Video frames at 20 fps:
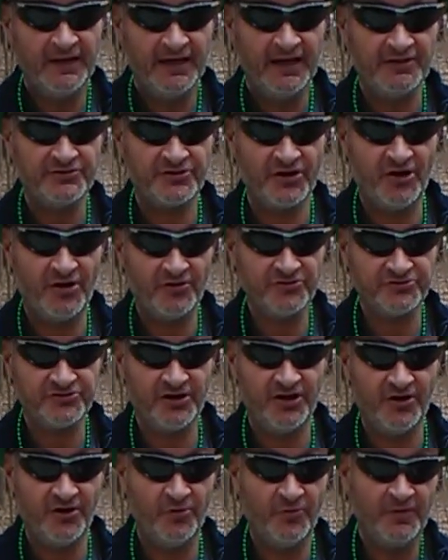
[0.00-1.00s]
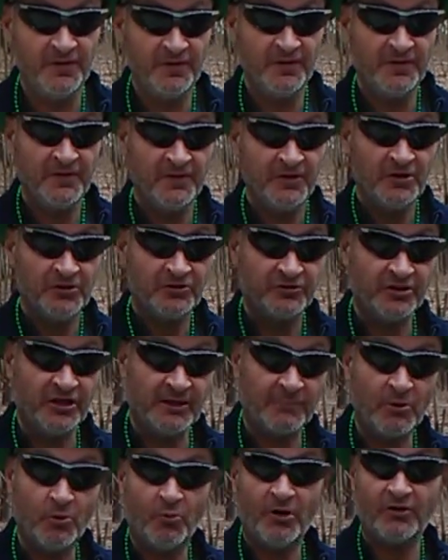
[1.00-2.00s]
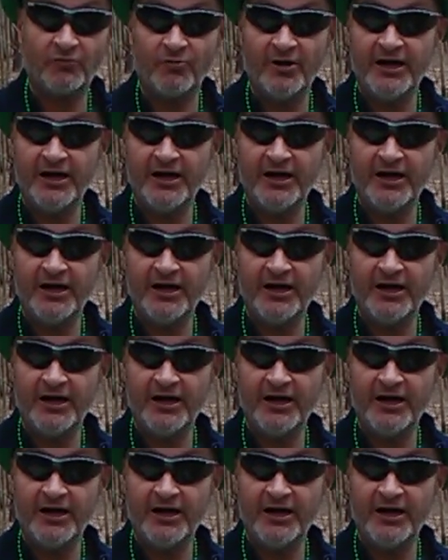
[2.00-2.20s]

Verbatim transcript: It's also the #1